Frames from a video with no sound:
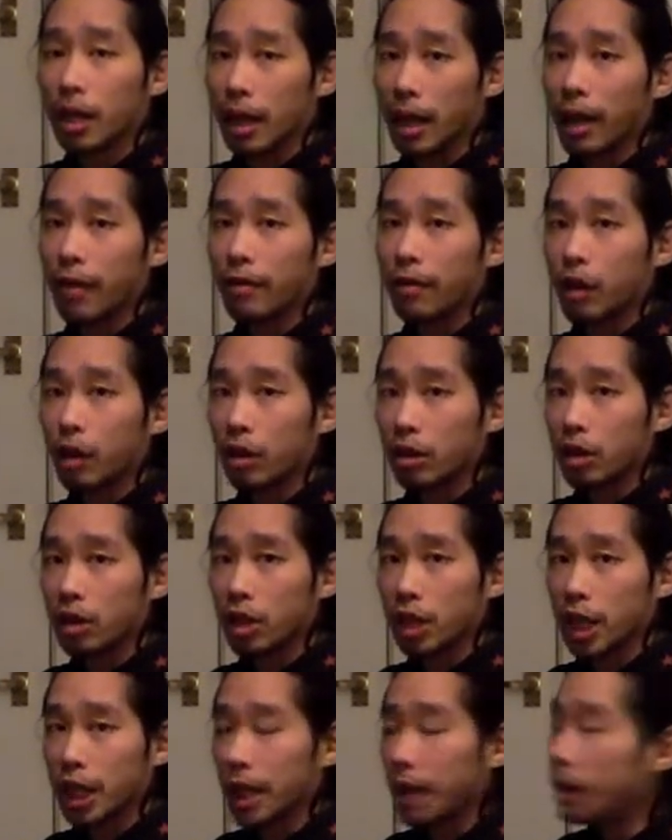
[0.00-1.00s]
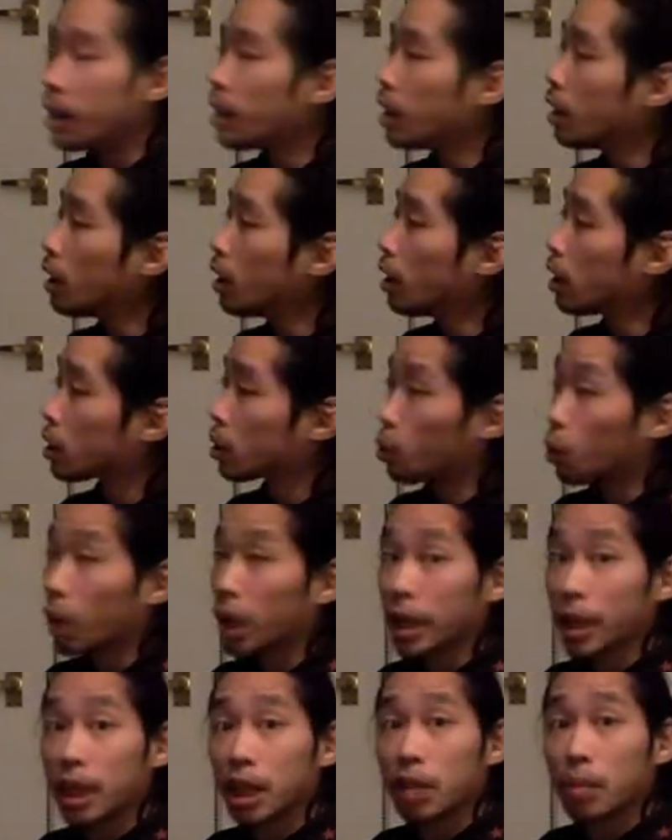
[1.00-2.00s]
advantage here. So what
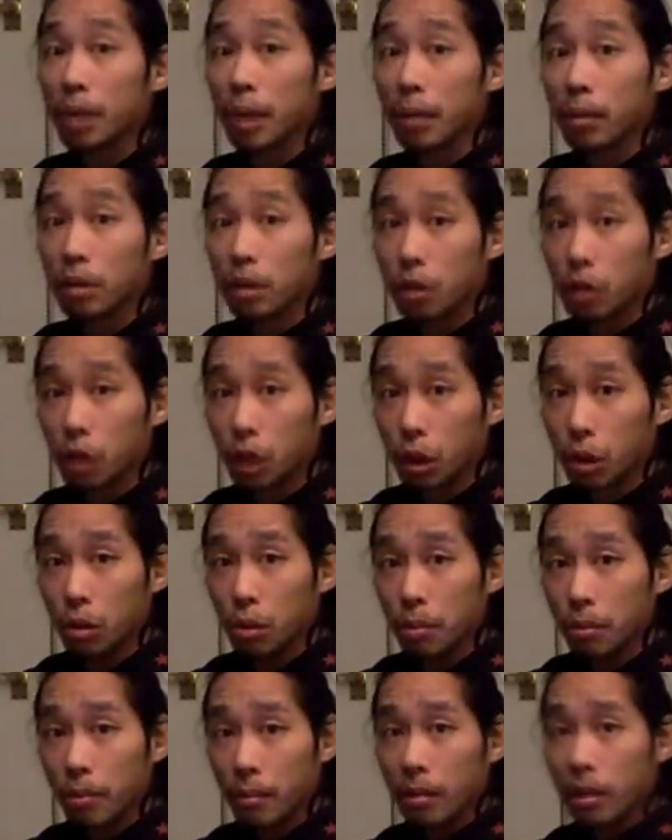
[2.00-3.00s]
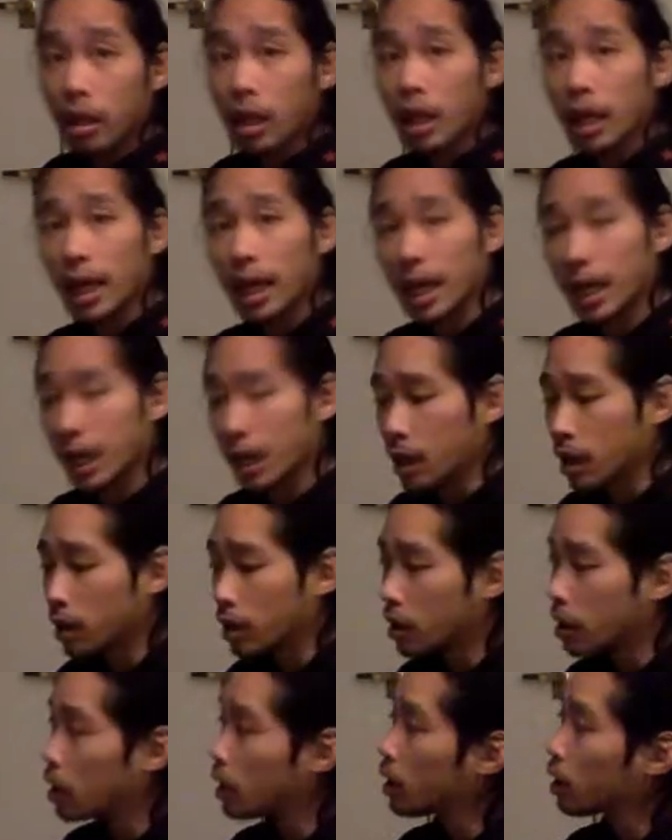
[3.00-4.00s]
I need to be able to do
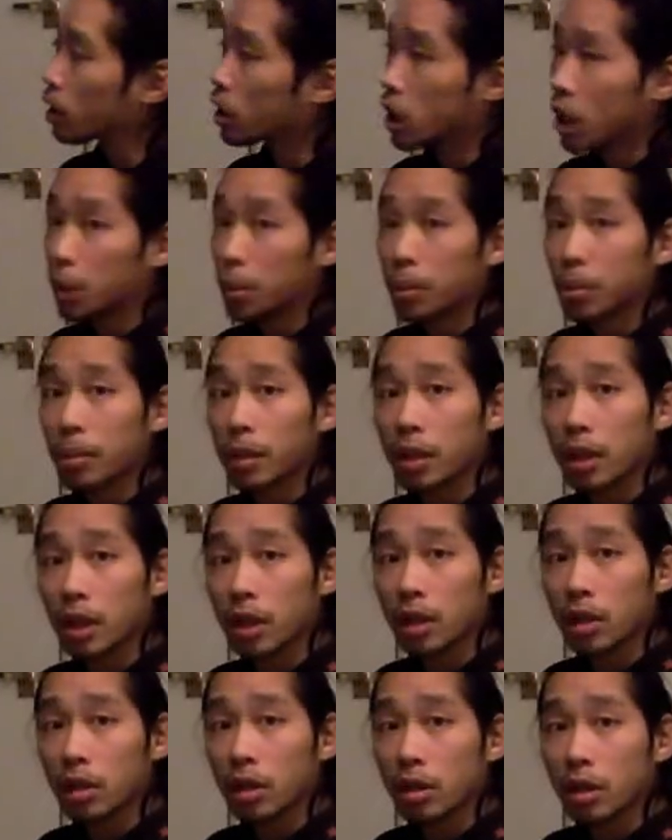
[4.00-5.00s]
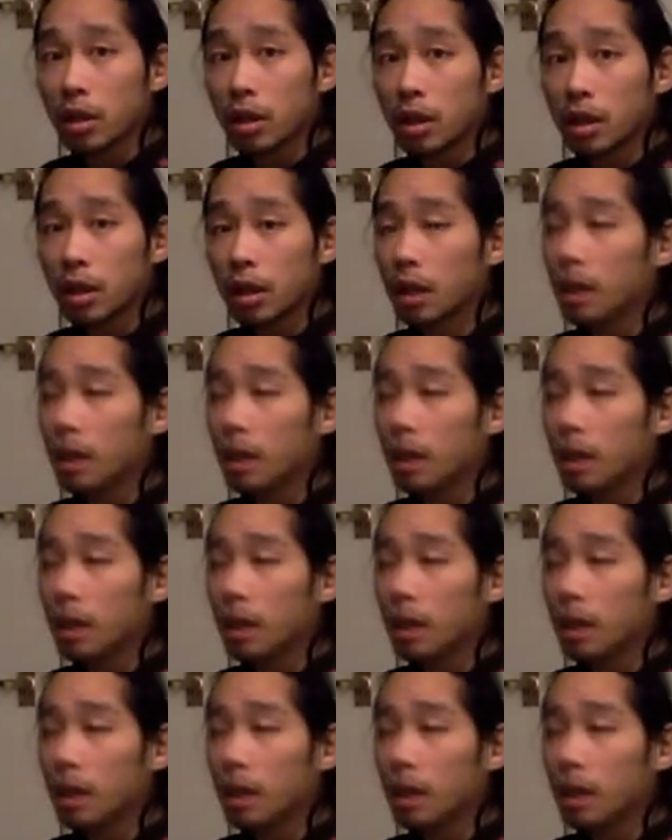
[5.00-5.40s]
is keep him at distance